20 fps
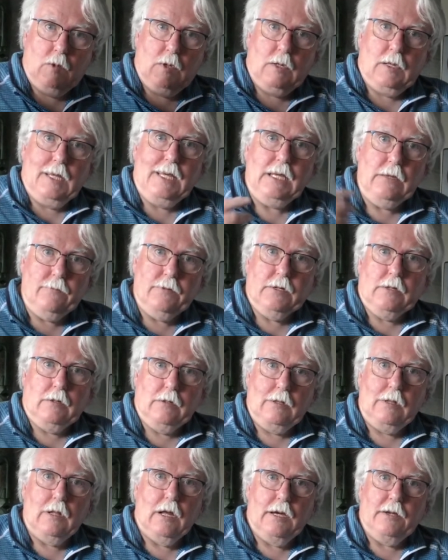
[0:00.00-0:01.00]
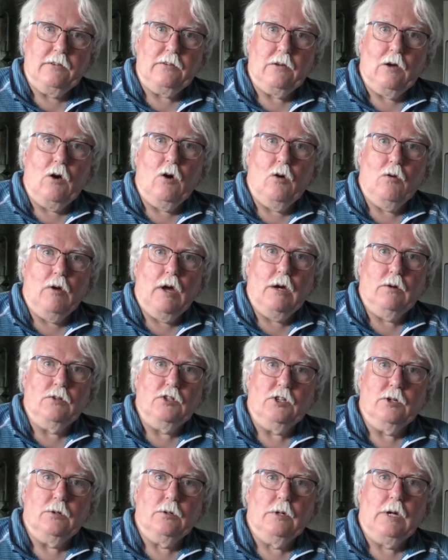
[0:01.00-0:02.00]
even light all around
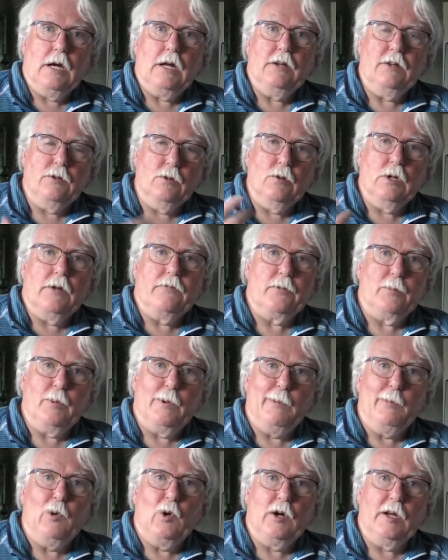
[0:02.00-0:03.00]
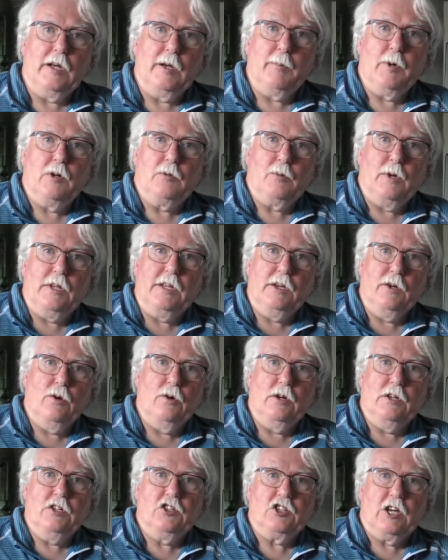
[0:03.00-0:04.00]
you and you don't have to be worrying about whether you're
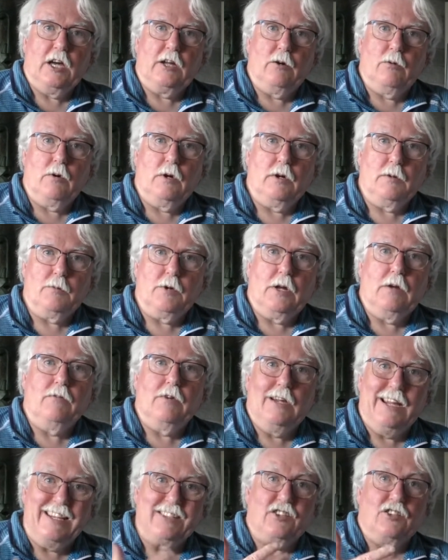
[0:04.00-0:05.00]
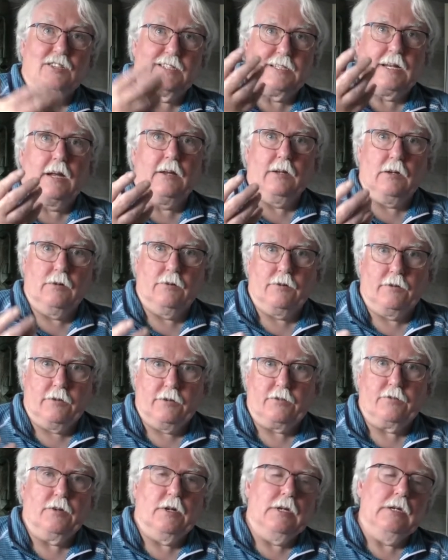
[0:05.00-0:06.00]
in shadow or whatever unless you're standing under a
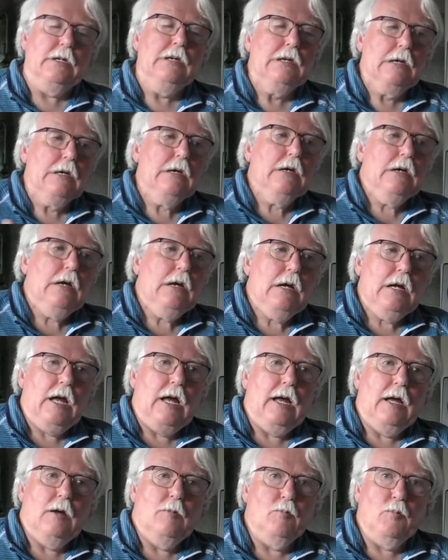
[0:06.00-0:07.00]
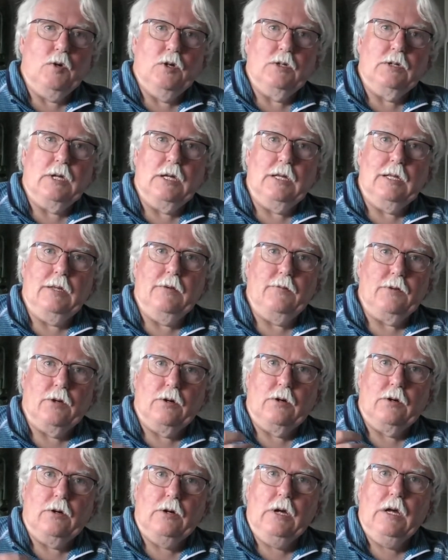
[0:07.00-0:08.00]
tree. But if
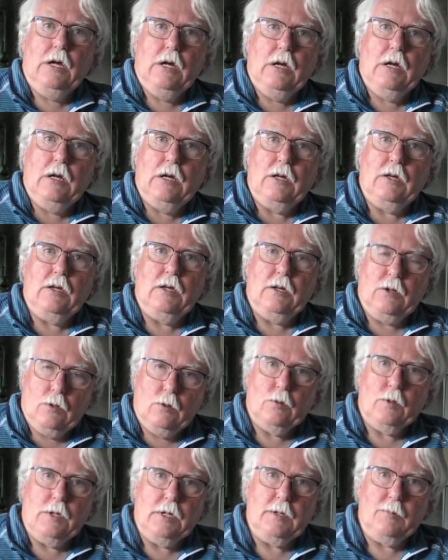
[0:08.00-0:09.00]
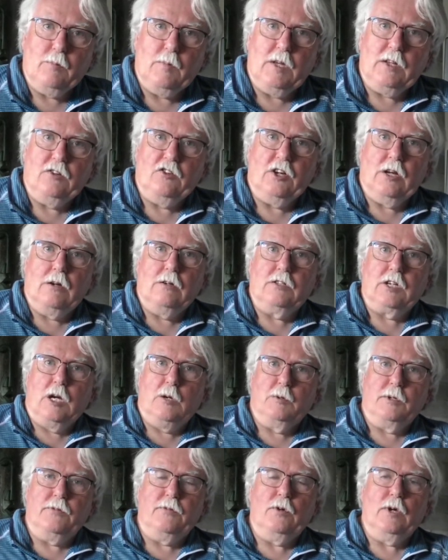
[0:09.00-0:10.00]
you're, in general
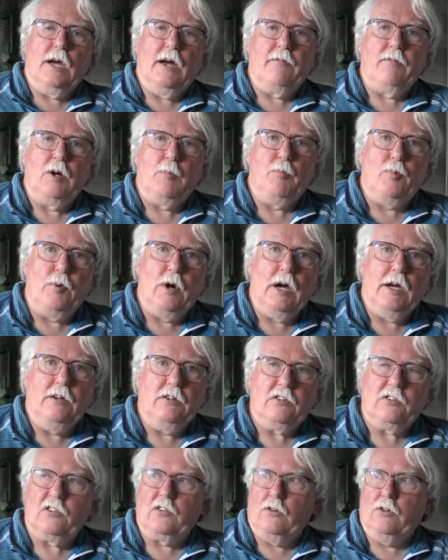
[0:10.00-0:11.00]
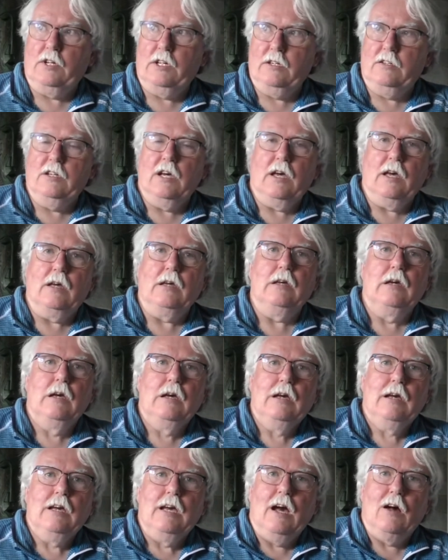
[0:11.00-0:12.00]
terms, if you have a bright sunny day,
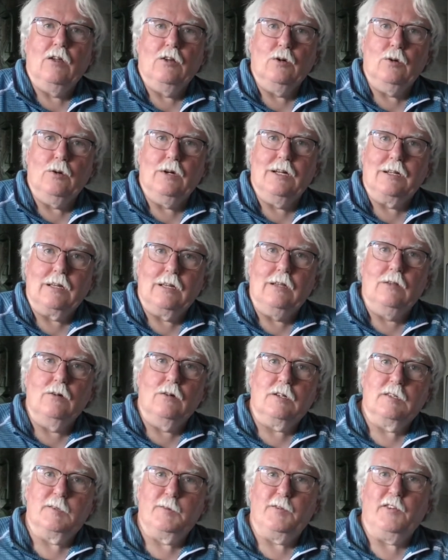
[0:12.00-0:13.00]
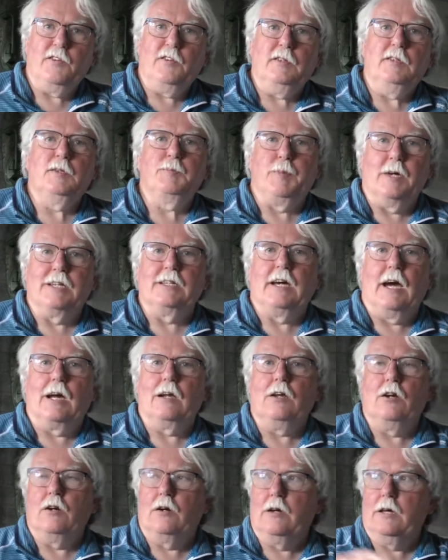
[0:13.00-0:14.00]
although it can look
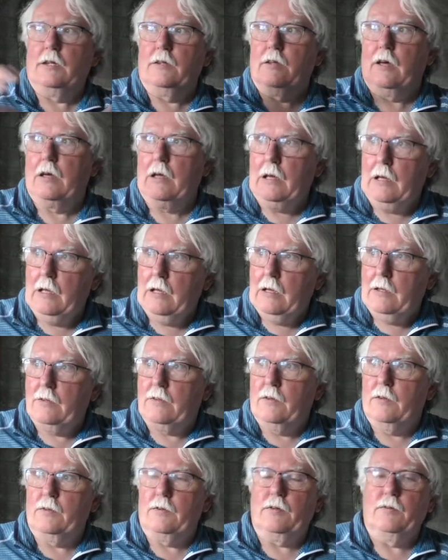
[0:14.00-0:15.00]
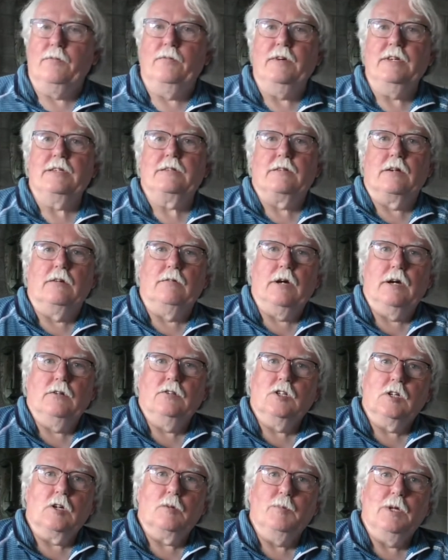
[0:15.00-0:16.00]
spectacular and the vista around
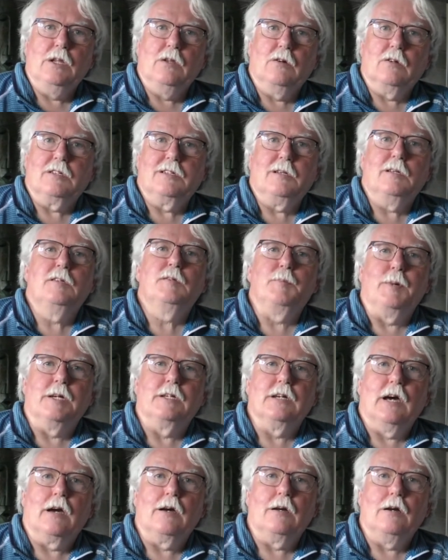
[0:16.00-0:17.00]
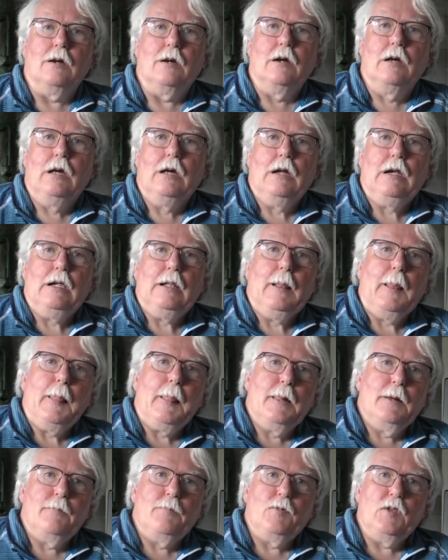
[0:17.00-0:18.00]
you looks spectacular,
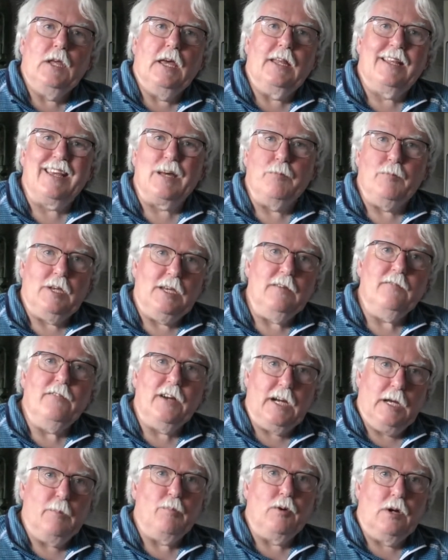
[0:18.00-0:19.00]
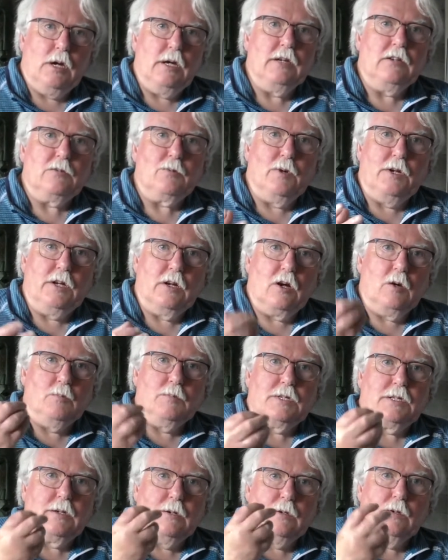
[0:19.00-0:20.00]
it can be very bright when it comes
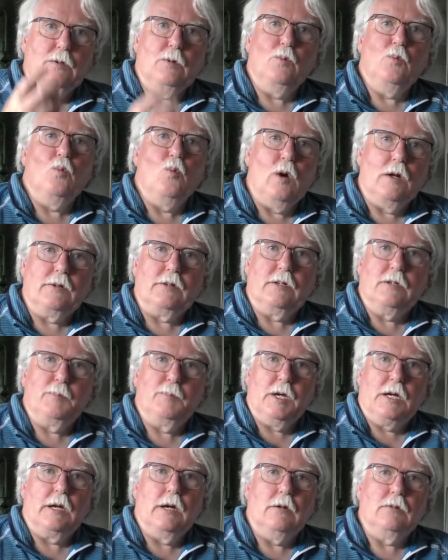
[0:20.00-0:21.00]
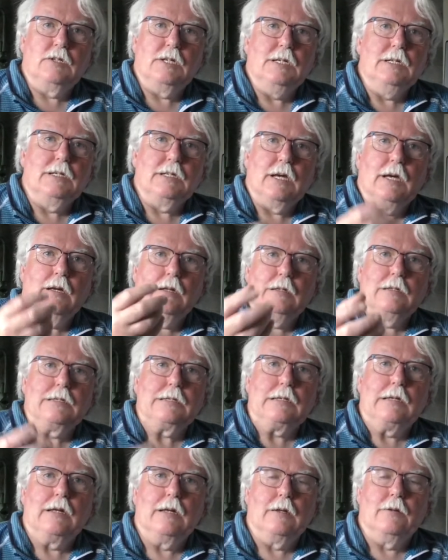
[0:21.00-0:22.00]
to wanting to out details,
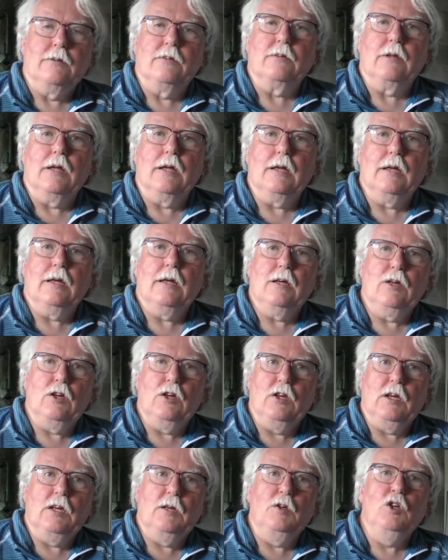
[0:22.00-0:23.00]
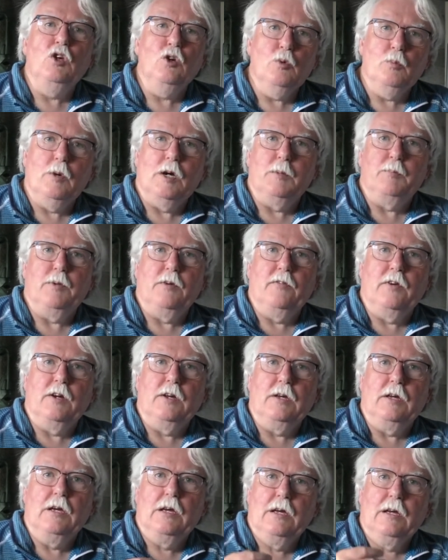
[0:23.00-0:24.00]
and you might be
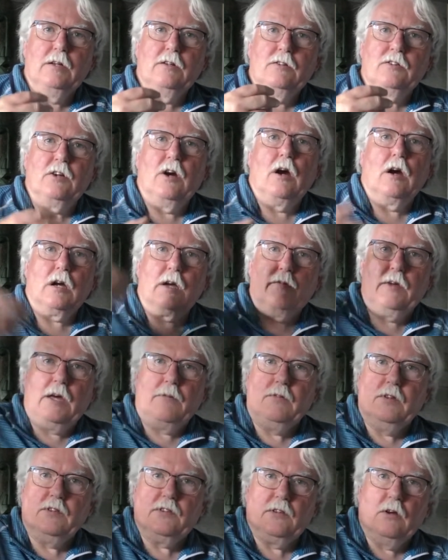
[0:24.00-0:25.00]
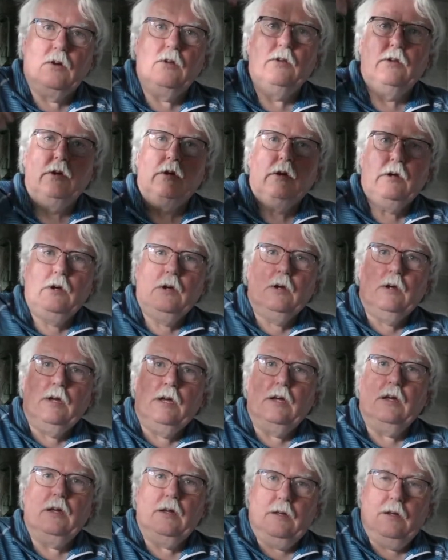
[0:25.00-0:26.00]
very dark if you have the sun
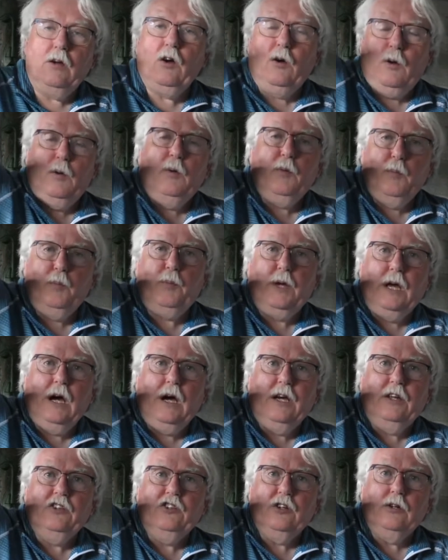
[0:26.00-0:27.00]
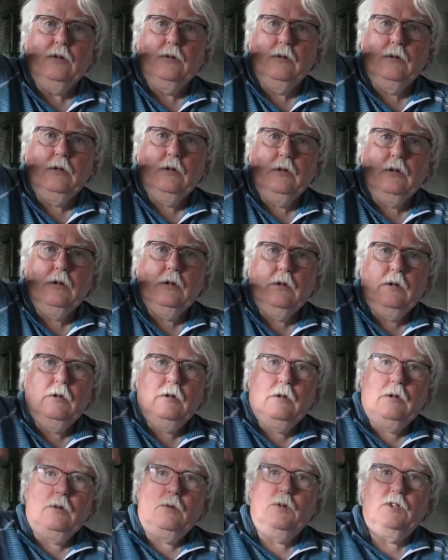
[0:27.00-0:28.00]
behind you,
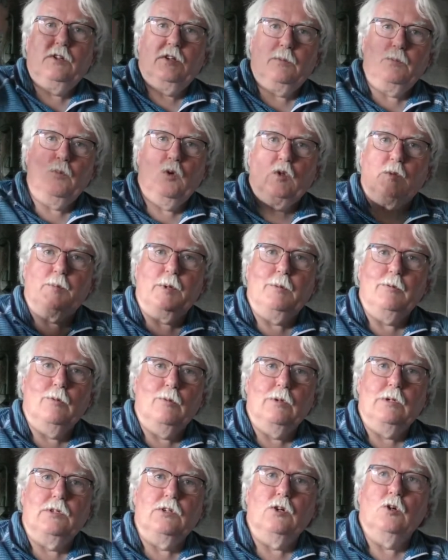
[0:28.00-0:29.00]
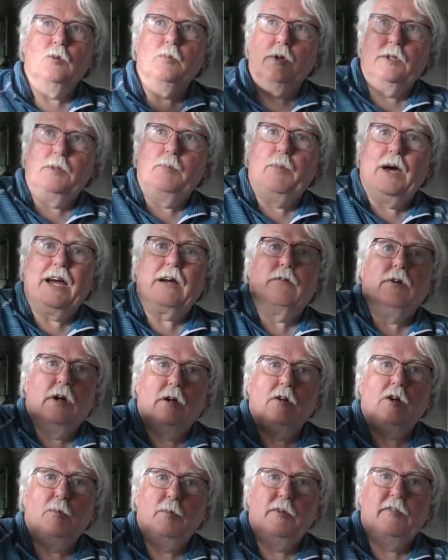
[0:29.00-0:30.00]
which most people will do, but the
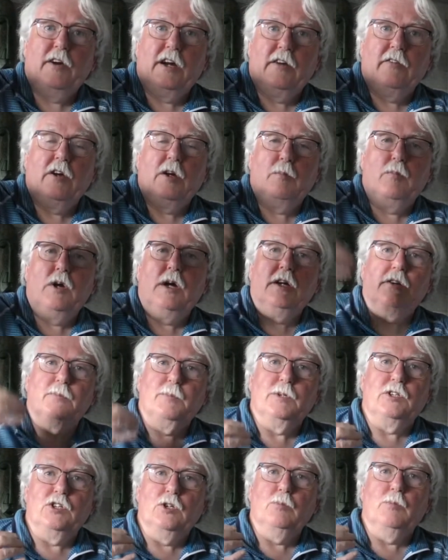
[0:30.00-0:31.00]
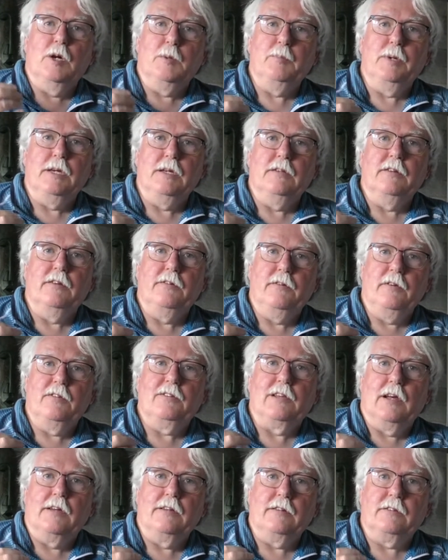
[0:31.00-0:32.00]
background could be very, very bright, but you might be in the
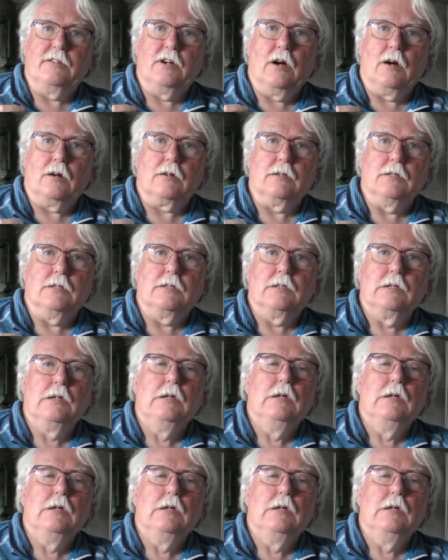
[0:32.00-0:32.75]
slight darkness.